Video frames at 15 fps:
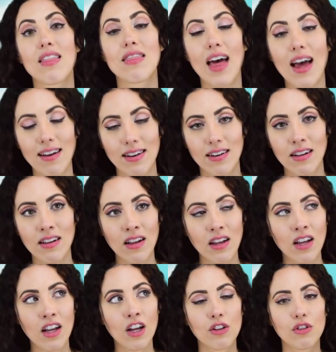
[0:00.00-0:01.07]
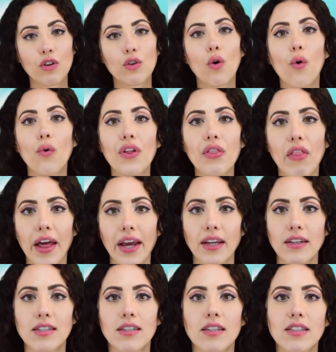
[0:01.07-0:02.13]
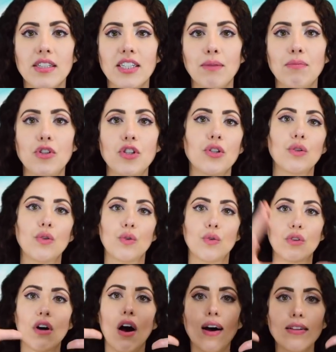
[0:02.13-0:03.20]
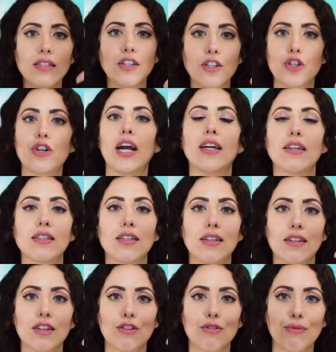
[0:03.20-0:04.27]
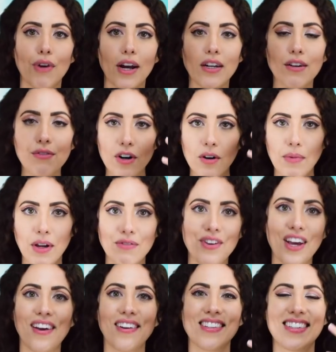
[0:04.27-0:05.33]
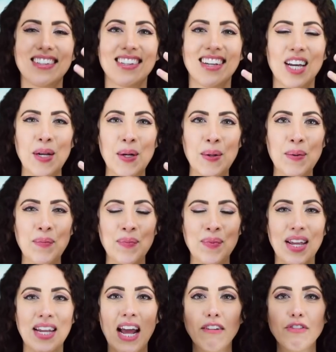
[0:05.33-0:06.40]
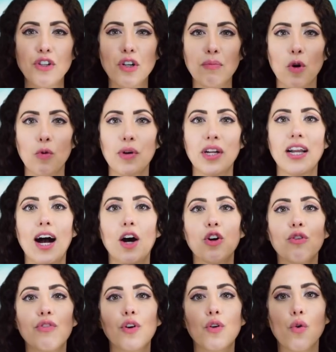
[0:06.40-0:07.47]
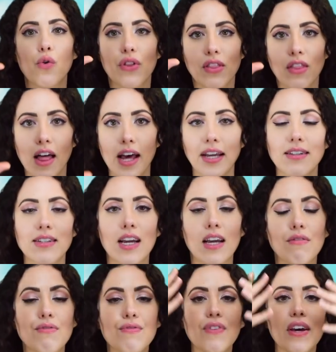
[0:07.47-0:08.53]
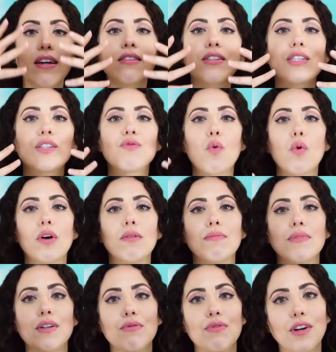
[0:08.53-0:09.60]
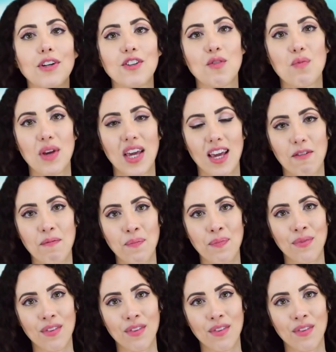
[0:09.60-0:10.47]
Then the golden light seemed to concentrate right in front of my face. And after a moment, out of the golden light, a face formed in front of me.